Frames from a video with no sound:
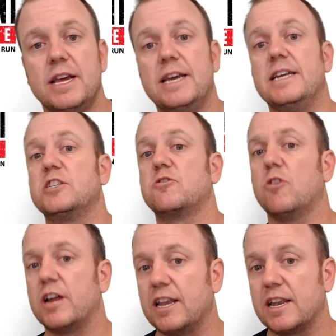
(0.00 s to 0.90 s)
It is
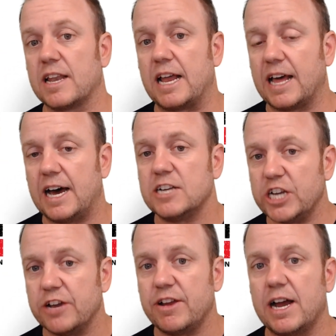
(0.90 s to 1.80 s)
quite a large
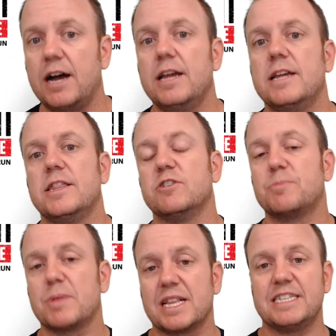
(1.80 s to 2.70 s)
area. There's
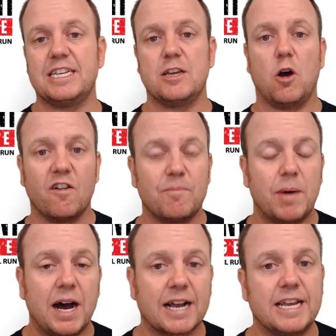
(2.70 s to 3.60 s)
plenty of
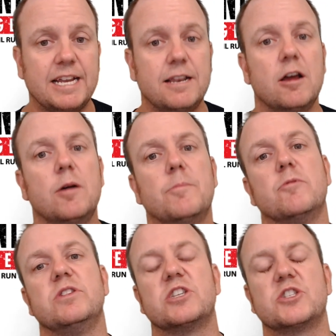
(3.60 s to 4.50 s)
parking, but
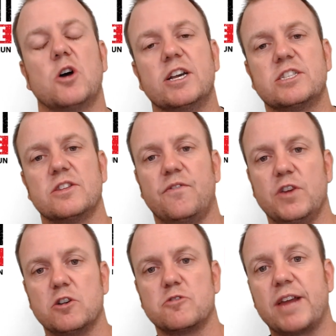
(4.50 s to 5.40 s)
with the size of the
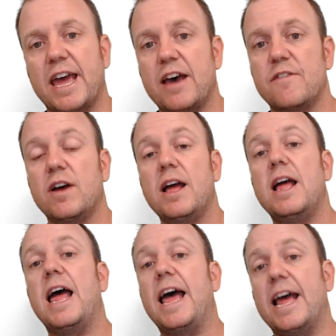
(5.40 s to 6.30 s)
field we have
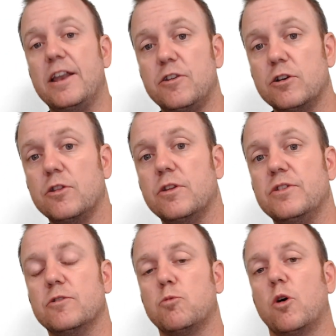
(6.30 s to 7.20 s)
and
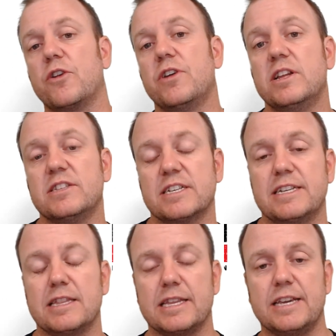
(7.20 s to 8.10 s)
the want to
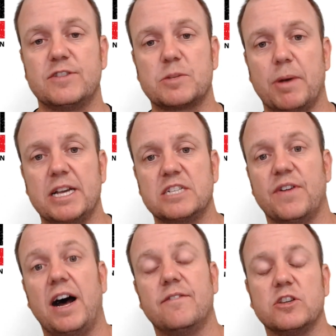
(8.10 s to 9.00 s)
leave space
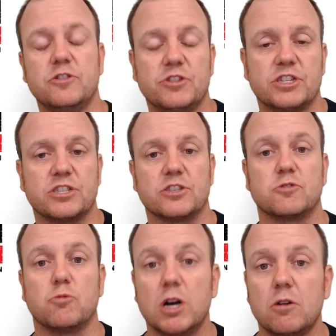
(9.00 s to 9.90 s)
for other users as
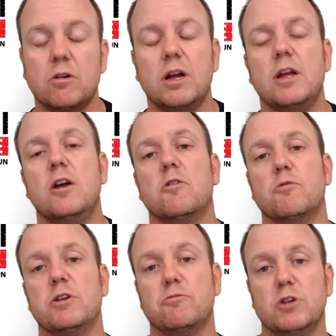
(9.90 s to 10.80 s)
well,
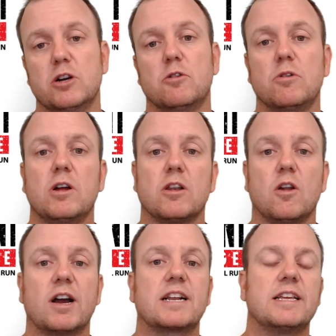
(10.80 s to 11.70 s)
we will
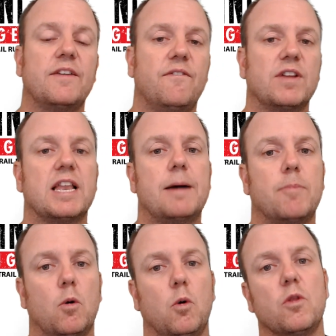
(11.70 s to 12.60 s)
likely fill up
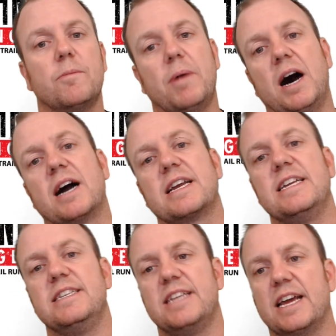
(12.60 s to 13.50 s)
all the
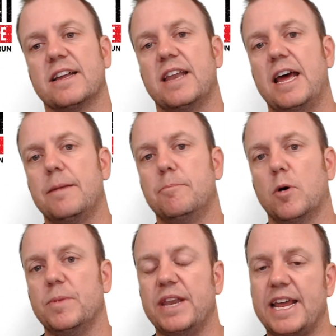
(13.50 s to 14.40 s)
parking down at
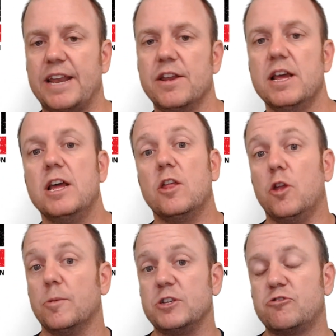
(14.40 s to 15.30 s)
Bobbin Head.
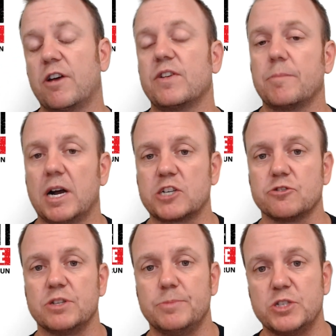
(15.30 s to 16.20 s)
There'll be traffic
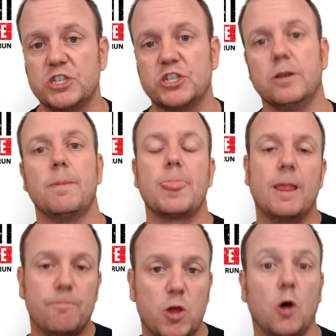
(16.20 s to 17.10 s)
marshals in position.
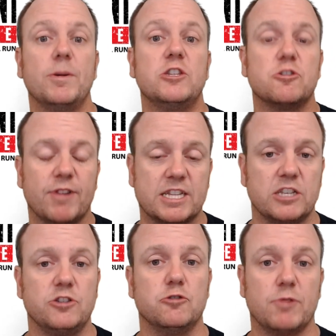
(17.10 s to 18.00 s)
They'll be
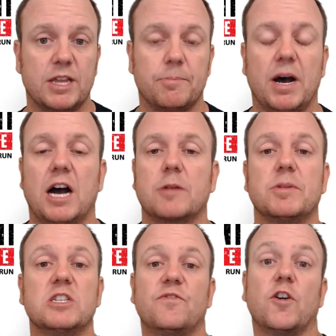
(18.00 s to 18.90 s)
directing you where to park.
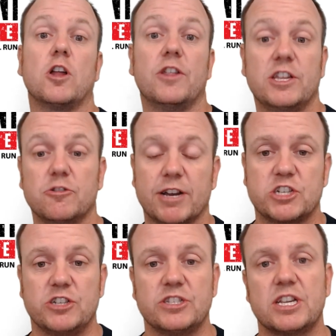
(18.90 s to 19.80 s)
Please follow their
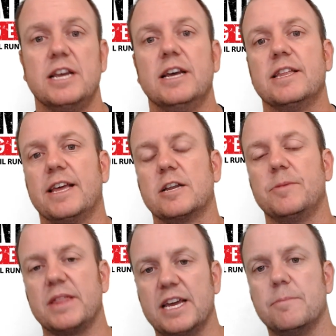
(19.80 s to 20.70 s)
directions. They're going to
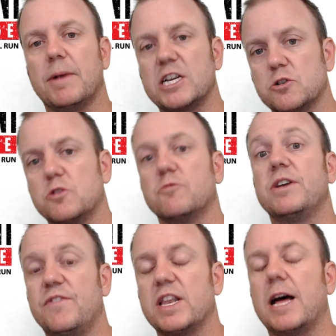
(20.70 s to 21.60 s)
be there to make sure that we
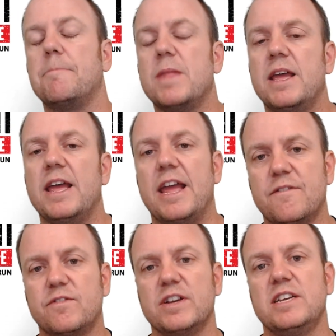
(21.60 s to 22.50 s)
fill up
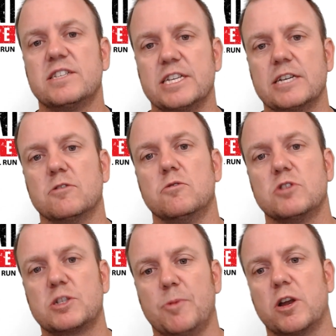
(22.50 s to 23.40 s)
every single
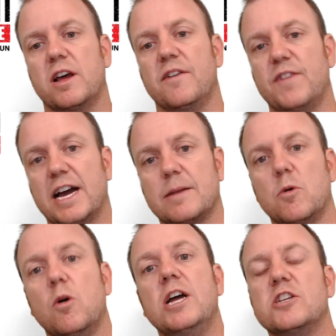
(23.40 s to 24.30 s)
spot
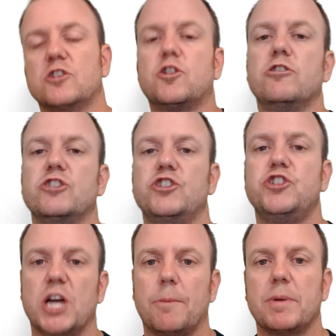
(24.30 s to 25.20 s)
available. So don't just
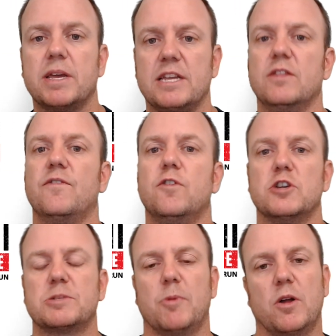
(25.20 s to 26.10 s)
jump in the
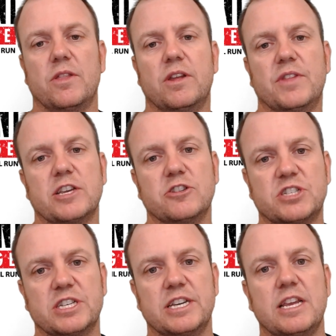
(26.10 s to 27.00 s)
first spot that you
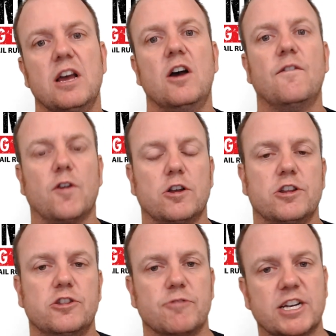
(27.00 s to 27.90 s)
see. Follow
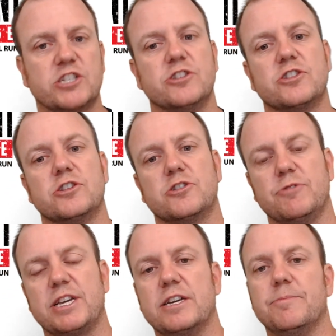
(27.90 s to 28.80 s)
the directions so
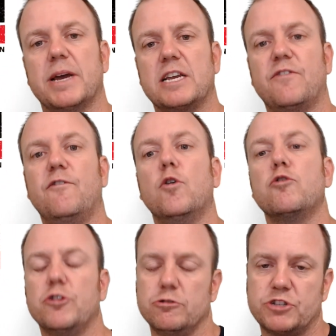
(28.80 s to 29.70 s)
we can make full
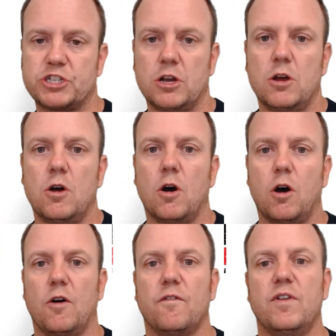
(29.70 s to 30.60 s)
use
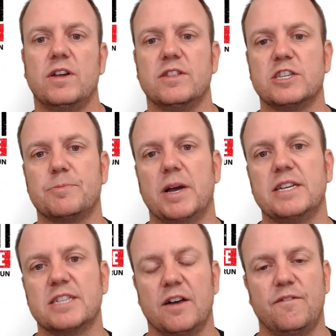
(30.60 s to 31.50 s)
of the
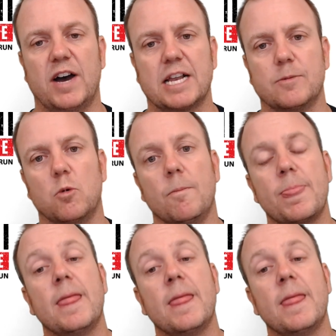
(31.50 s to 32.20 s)
space available.